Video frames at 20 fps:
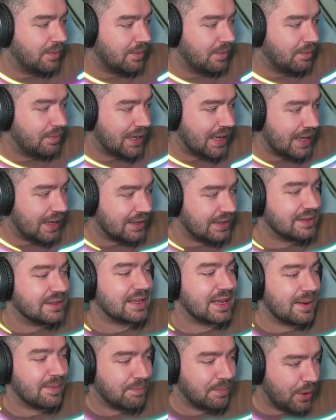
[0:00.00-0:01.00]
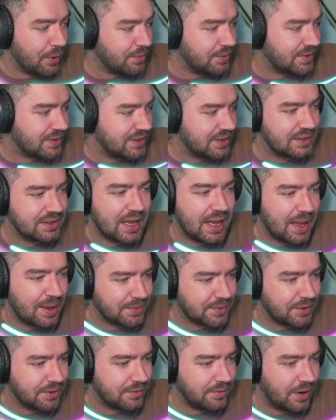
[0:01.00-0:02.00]
planes, and boats.
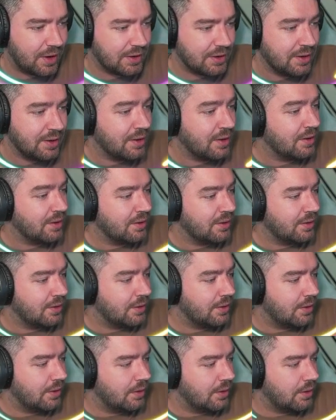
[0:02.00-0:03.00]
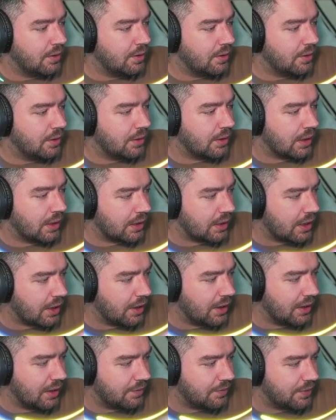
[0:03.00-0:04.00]
Absolutely fine. I
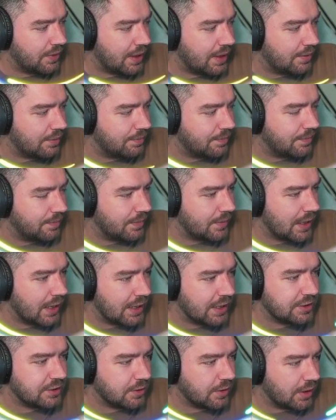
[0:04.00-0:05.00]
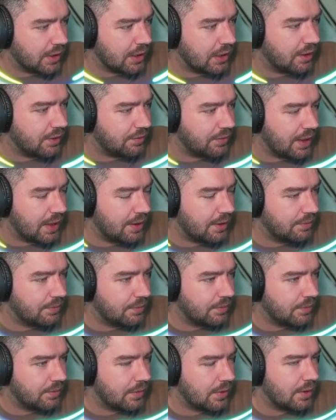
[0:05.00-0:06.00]
kind of love that. I do kind of love that.
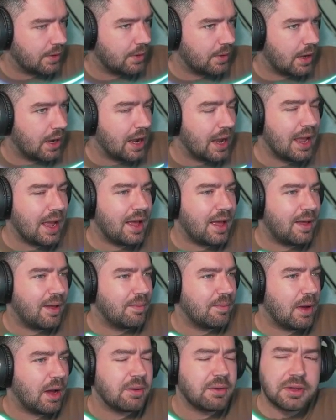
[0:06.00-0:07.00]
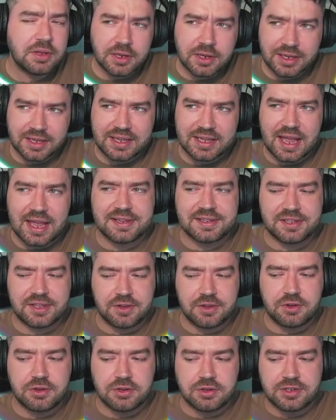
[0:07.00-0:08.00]
I'm gonna guess that
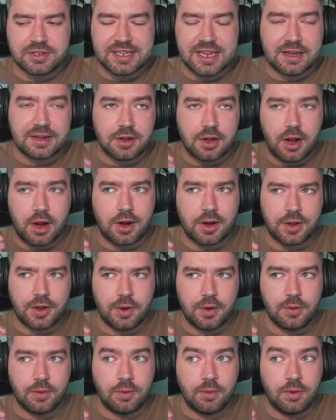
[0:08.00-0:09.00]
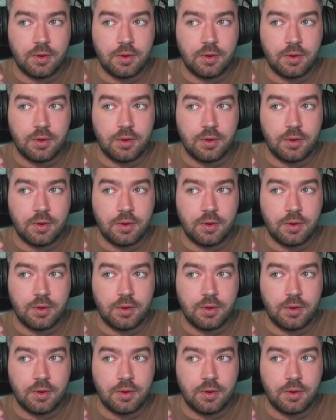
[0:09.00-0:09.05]
you can send cargo